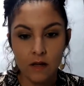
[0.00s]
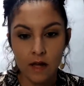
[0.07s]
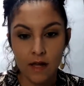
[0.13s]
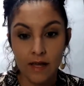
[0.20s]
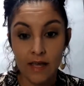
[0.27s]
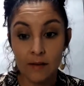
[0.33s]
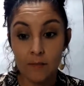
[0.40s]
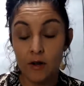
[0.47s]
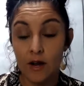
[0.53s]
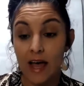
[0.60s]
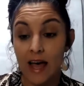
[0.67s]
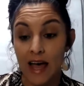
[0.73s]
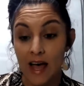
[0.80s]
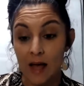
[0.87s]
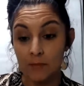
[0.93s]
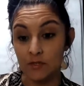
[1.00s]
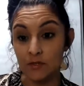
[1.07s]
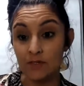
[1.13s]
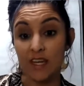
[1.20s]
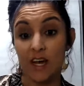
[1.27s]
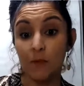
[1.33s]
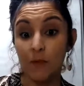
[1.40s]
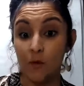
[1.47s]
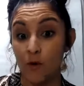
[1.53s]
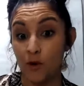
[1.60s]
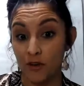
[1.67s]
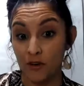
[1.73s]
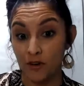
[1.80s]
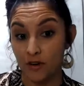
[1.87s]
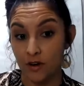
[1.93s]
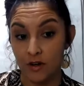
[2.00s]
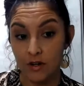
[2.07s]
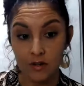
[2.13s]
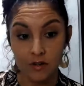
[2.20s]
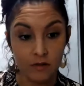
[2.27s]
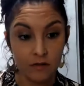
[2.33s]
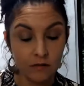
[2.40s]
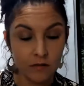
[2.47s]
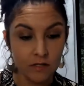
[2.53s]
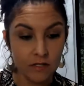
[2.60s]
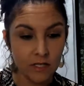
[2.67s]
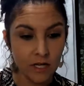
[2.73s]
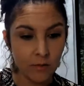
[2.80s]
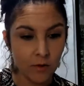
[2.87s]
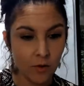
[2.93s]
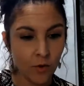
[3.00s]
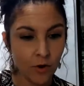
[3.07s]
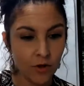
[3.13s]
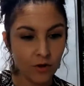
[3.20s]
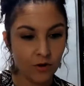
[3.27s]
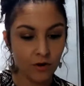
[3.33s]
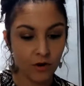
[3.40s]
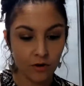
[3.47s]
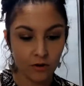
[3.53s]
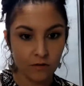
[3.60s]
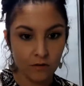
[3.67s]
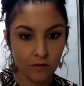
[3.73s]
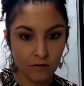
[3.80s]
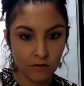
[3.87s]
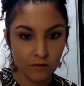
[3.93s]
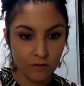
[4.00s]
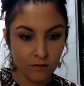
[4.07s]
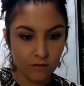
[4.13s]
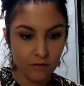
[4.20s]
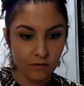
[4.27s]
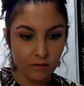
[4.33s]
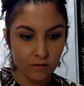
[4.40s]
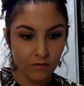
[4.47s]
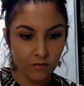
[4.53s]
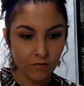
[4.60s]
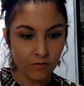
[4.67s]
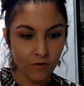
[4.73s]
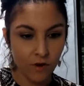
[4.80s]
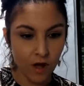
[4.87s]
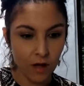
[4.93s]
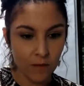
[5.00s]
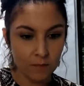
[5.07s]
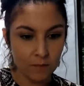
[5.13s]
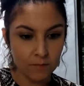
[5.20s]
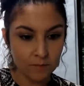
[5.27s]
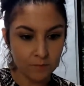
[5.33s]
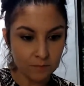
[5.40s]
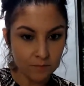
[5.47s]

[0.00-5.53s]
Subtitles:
I am on Haps, so tell me where you're from.